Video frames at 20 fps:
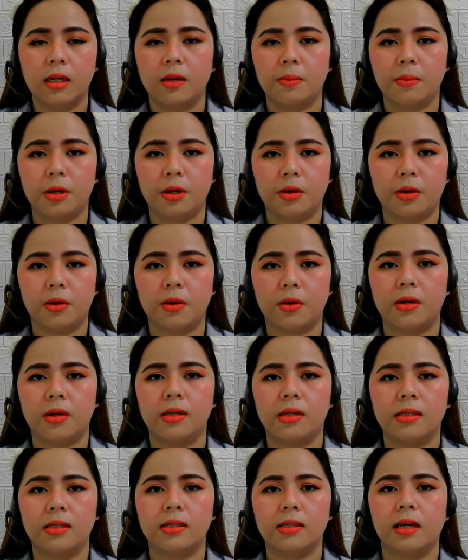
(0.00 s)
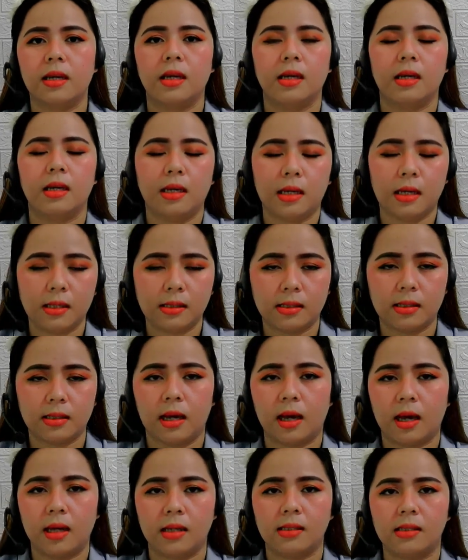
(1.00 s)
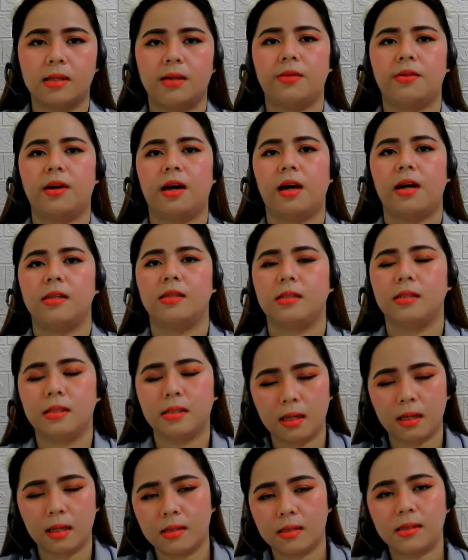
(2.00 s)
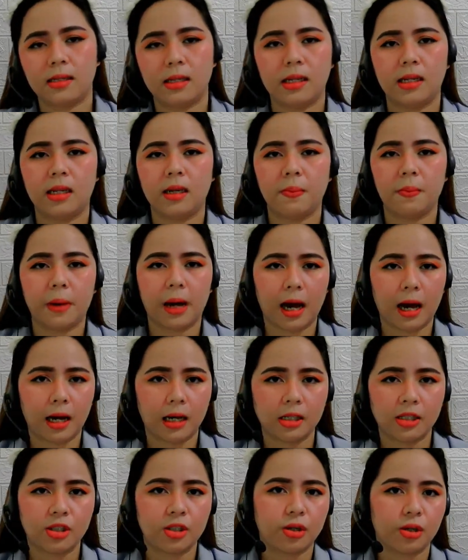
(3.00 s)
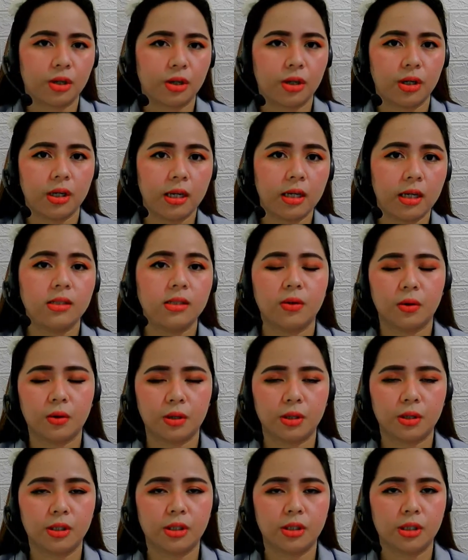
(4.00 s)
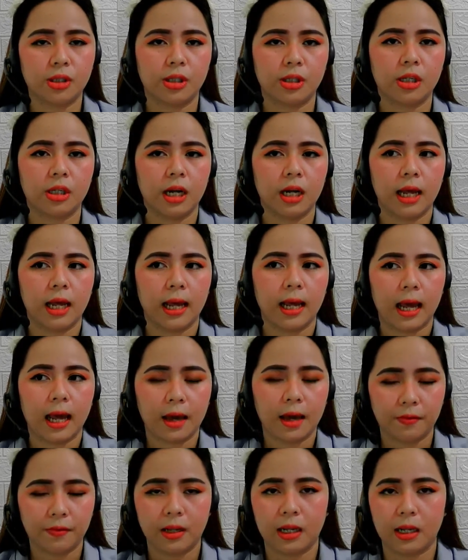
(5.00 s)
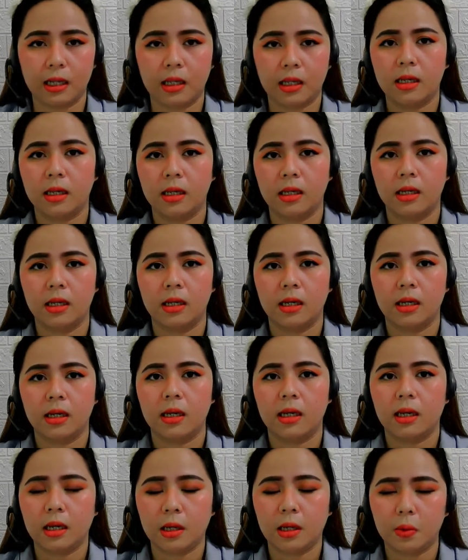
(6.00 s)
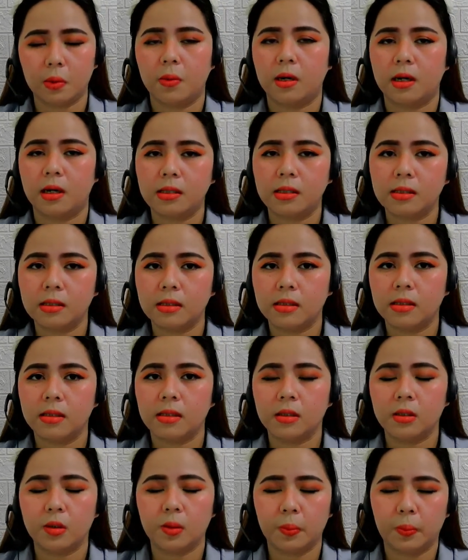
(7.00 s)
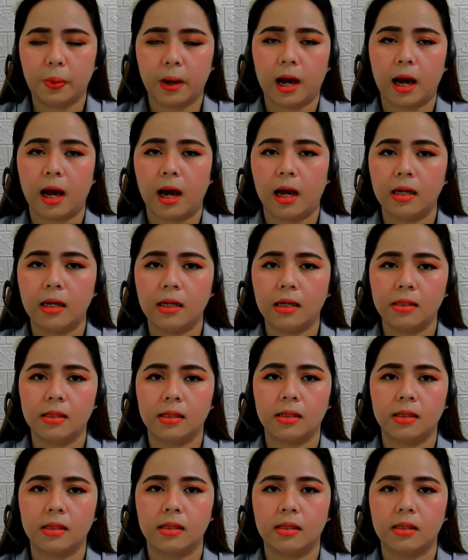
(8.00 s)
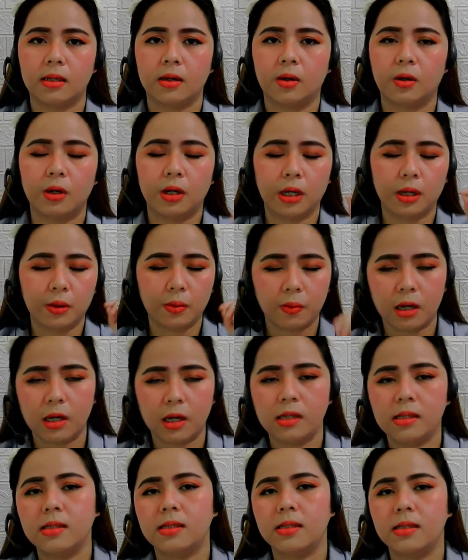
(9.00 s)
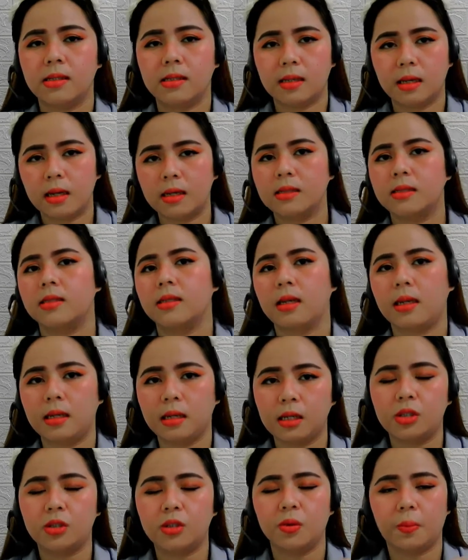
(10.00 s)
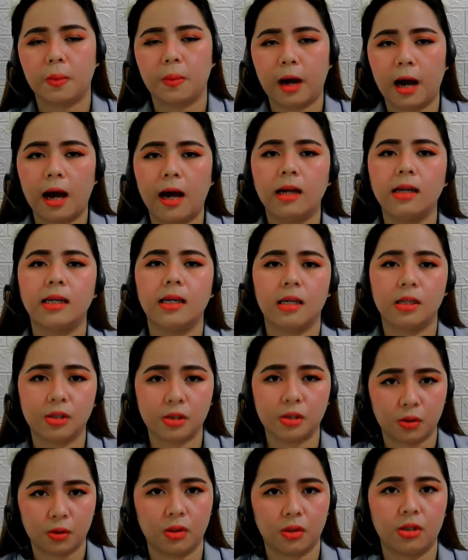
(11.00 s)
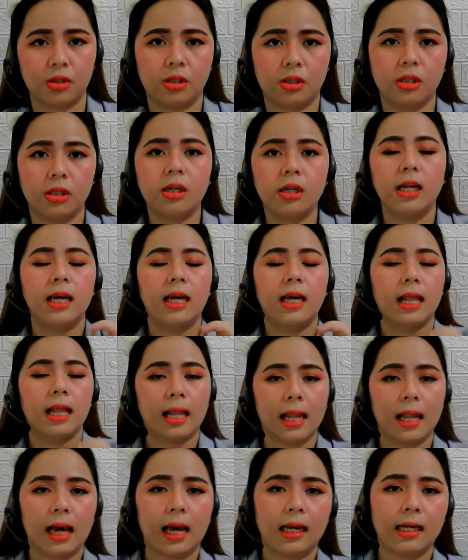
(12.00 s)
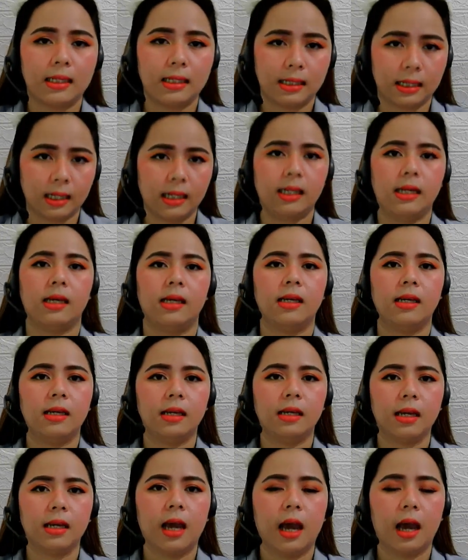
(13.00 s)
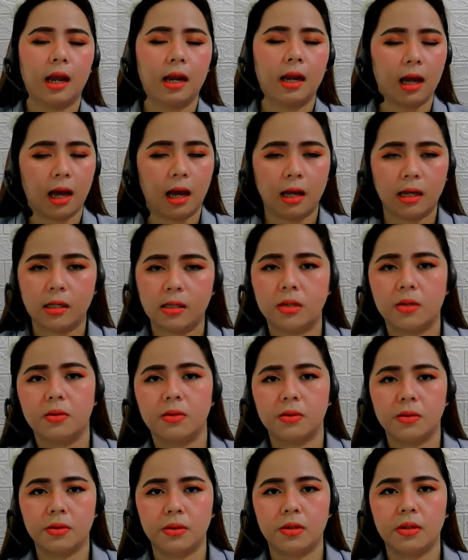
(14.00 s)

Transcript: because he says that the sales lady packed his order heavily. He wants to pack, or he wants the sales lady to pack his order lightly. And I don't